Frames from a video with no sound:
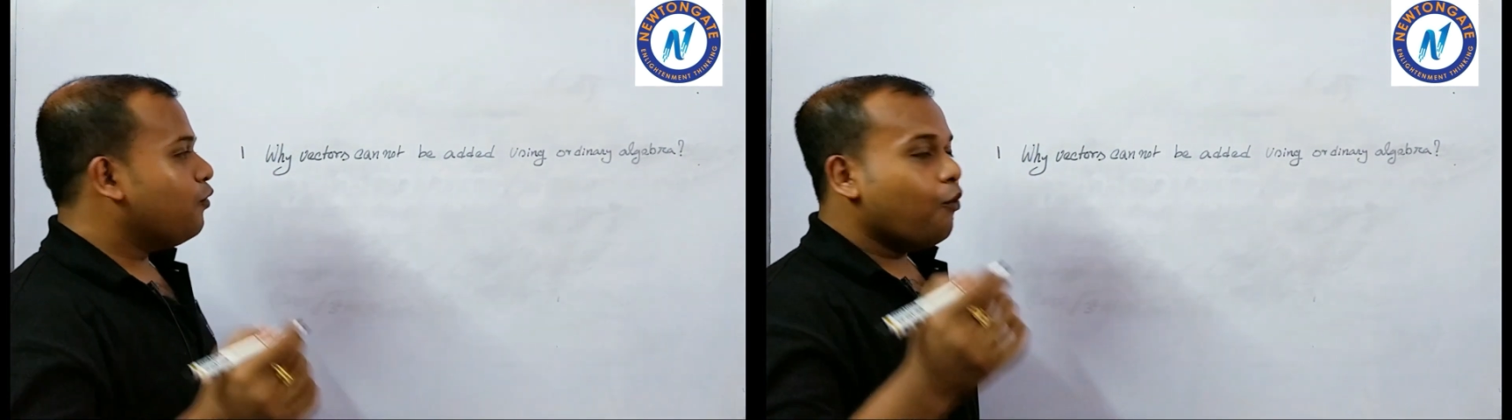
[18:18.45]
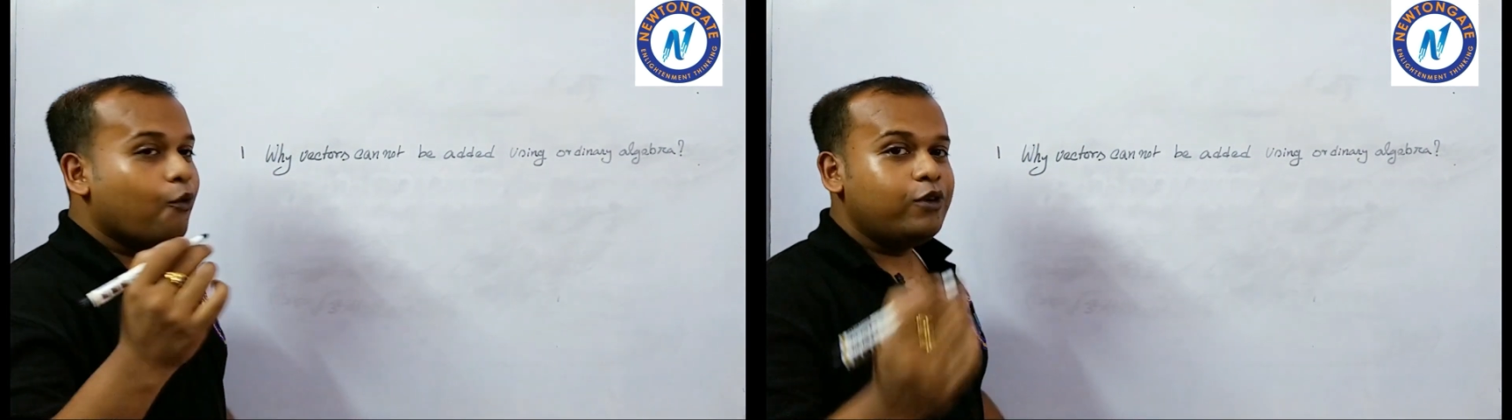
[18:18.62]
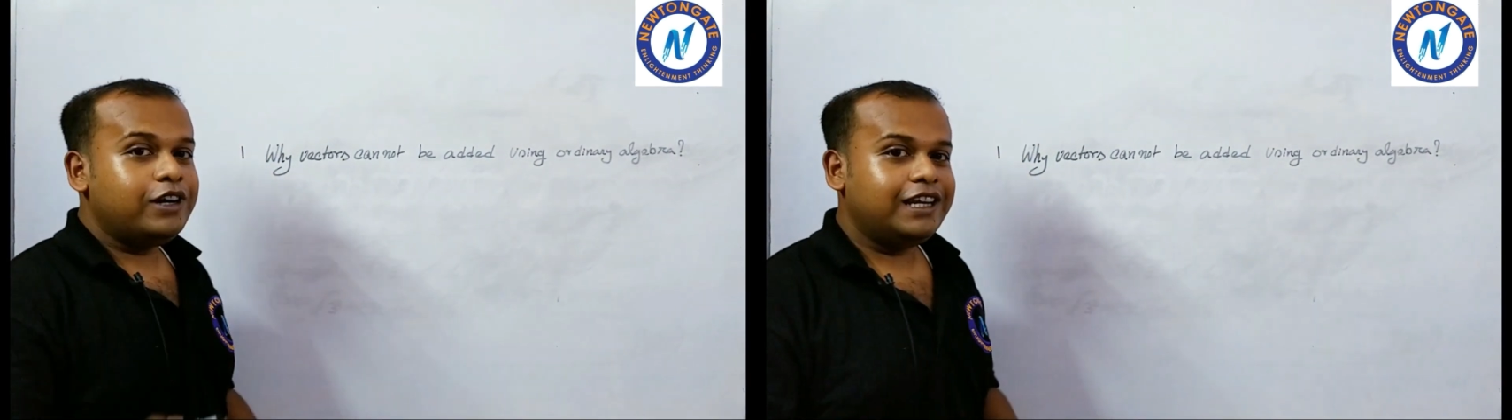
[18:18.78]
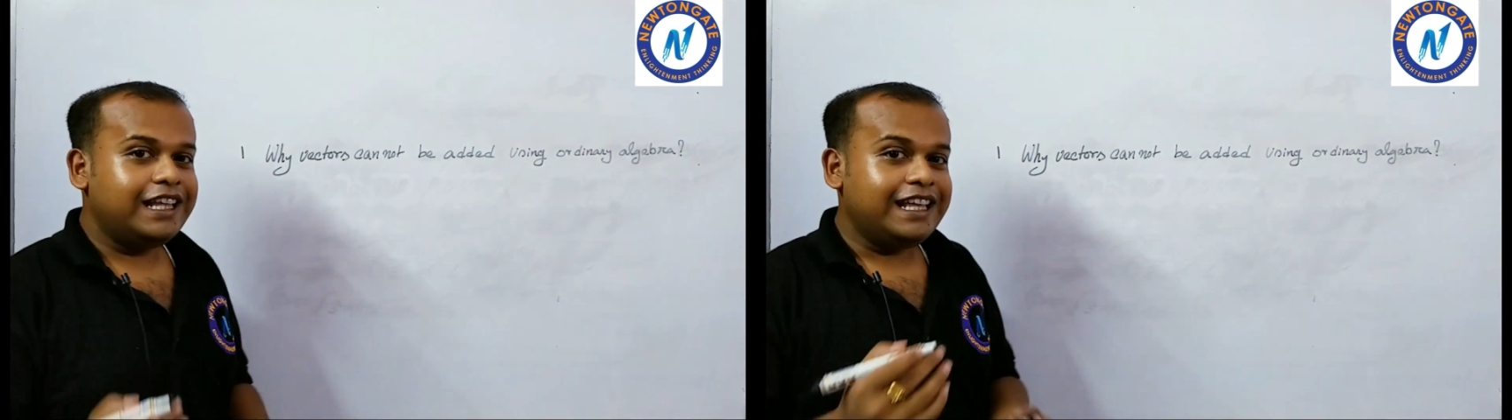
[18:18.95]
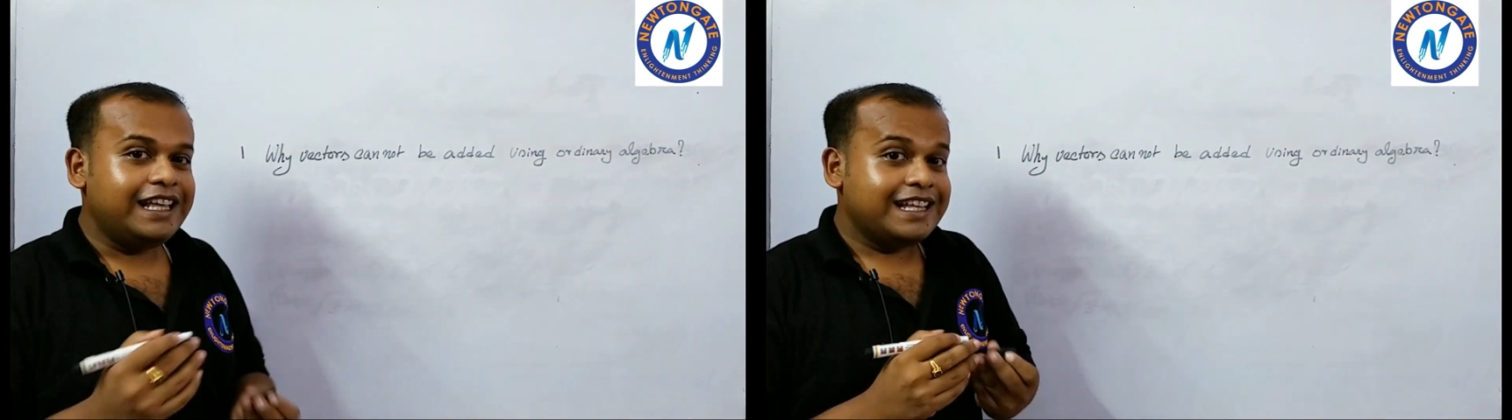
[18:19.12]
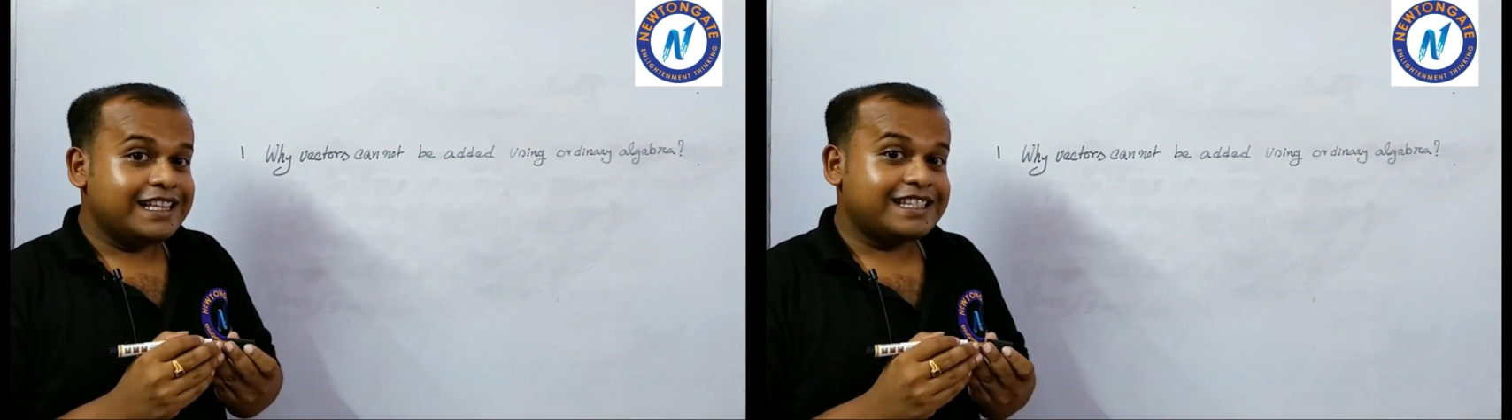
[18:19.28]

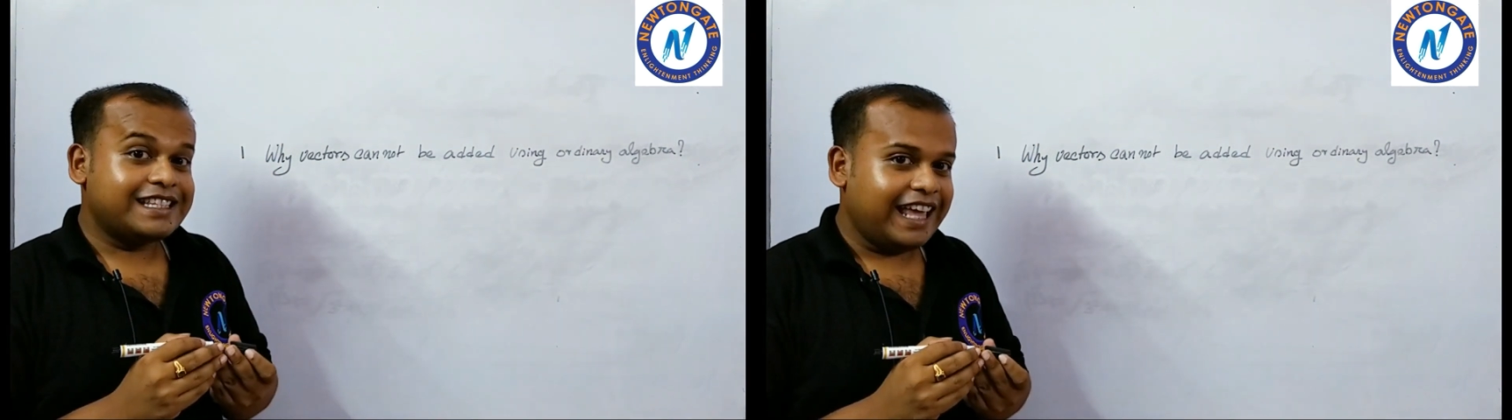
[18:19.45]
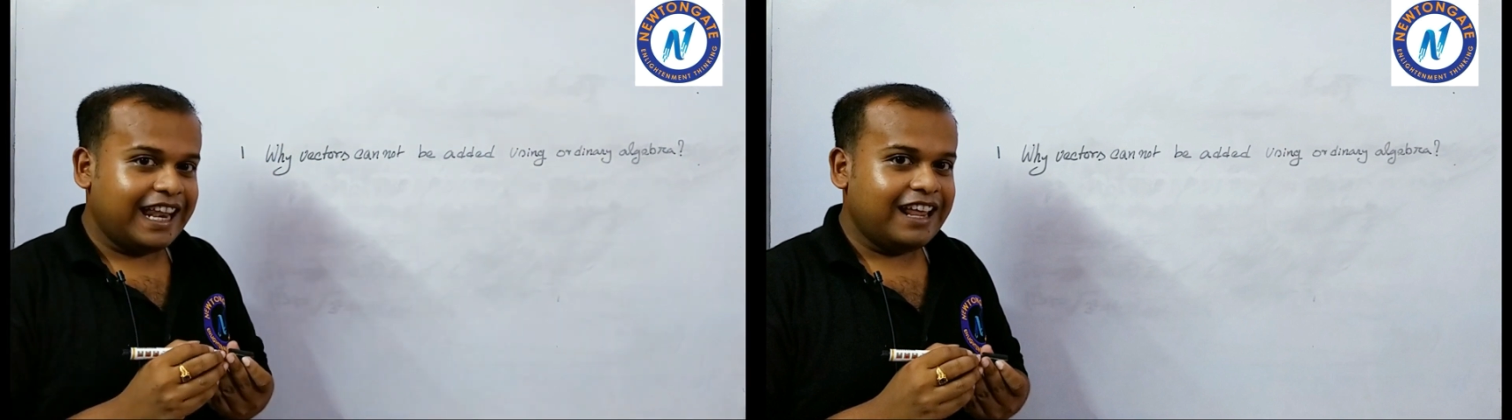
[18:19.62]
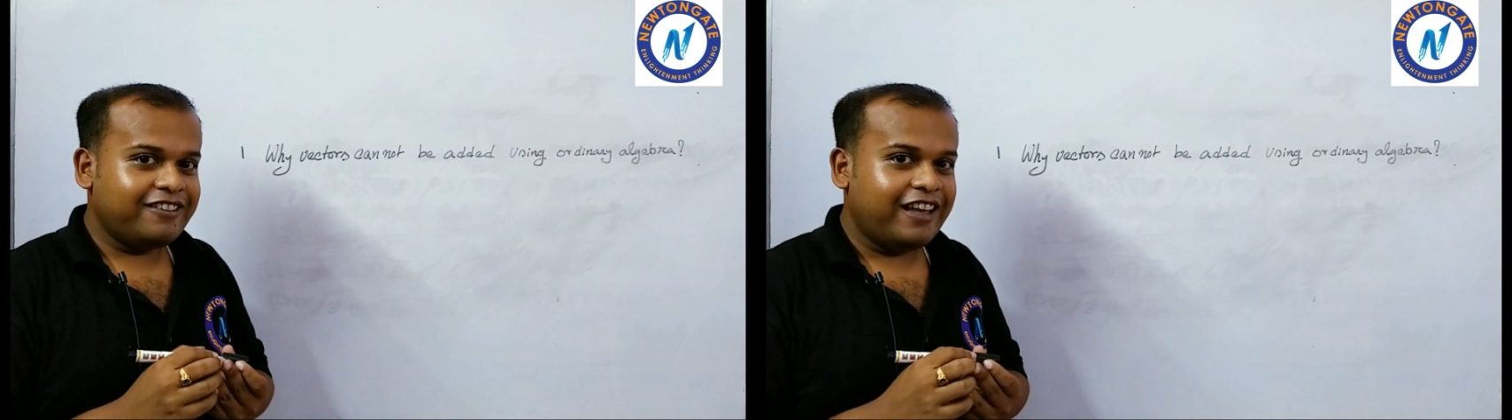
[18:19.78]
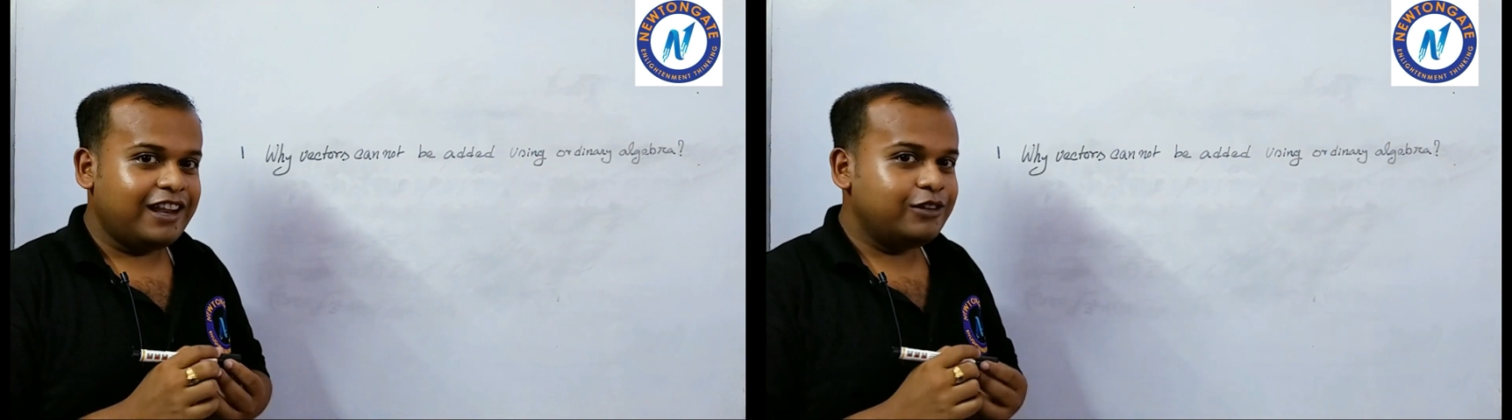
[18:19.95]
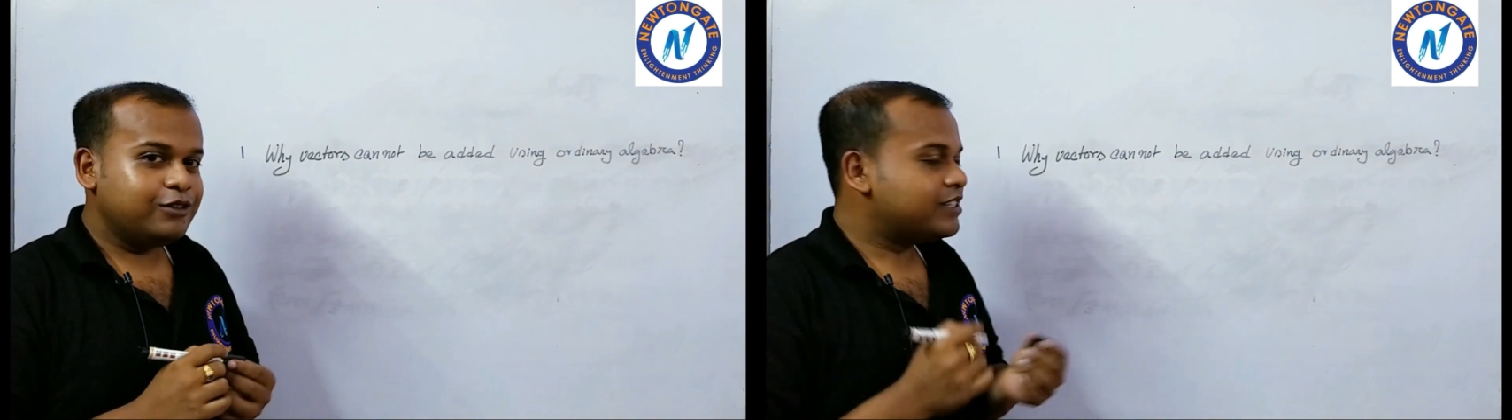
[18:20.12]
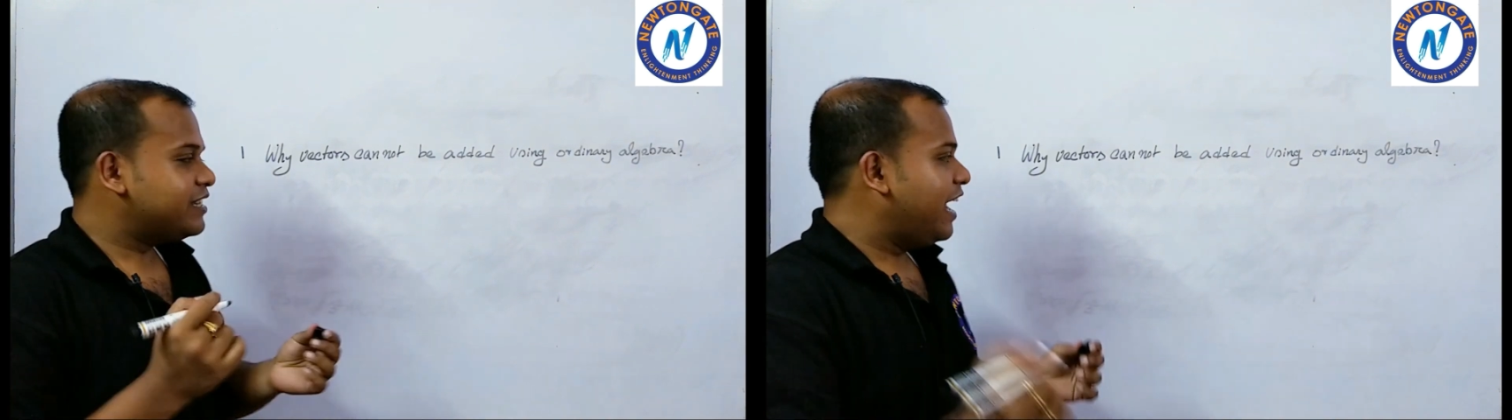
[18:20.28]
only scalar
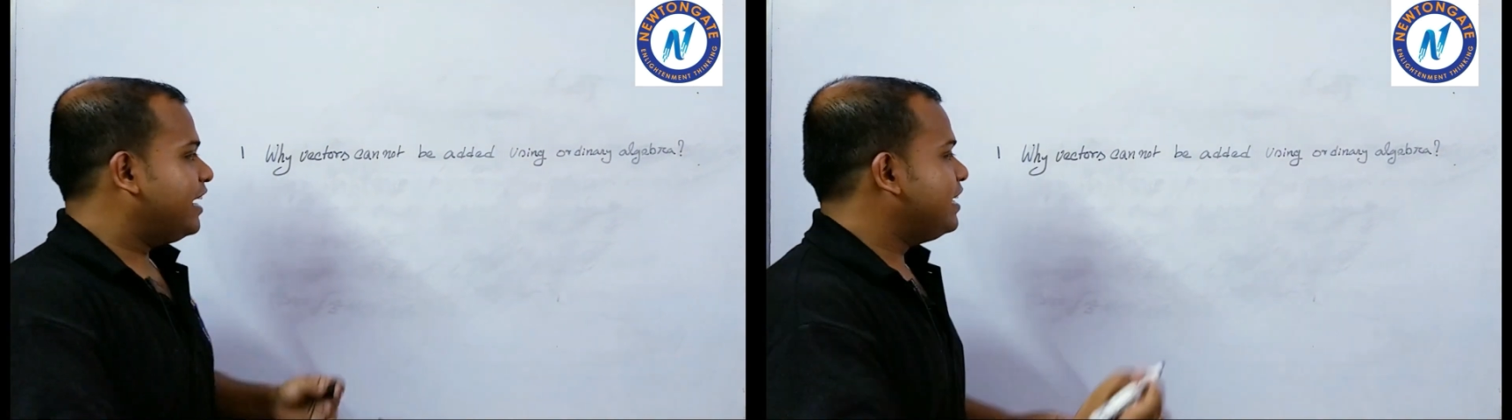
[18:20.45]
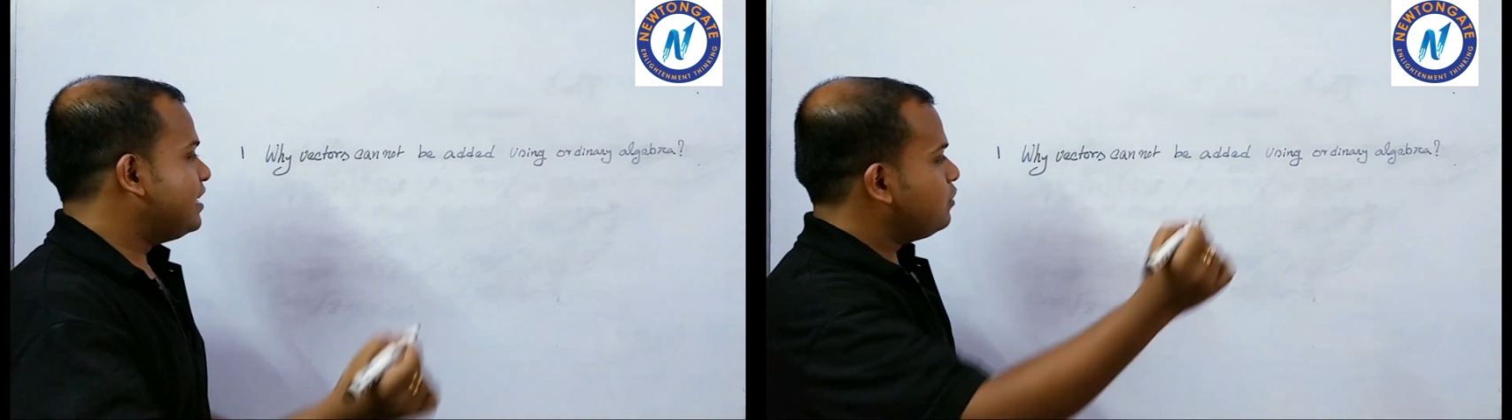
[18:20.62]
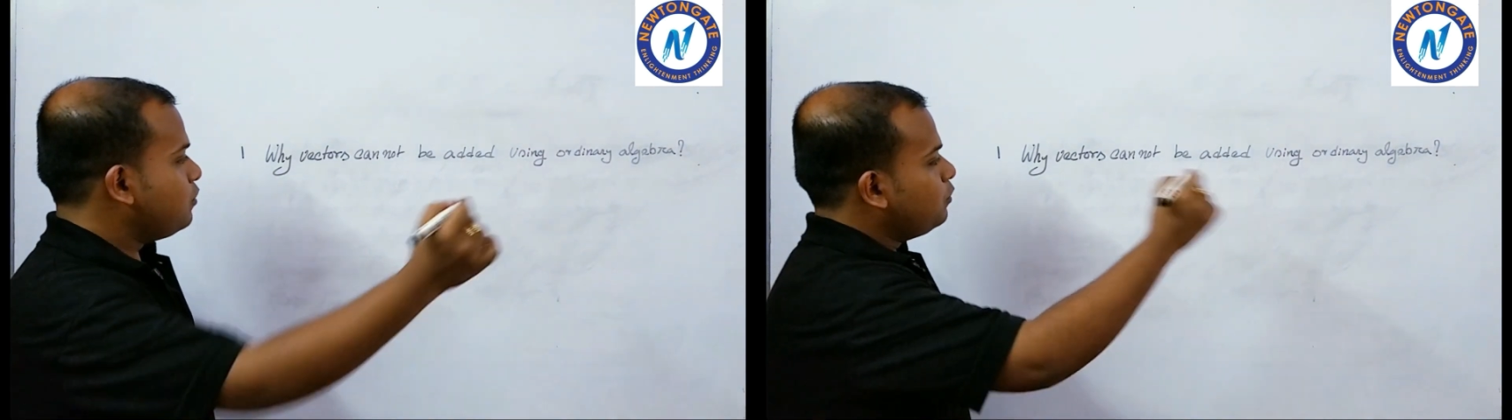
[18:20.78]
values, that is,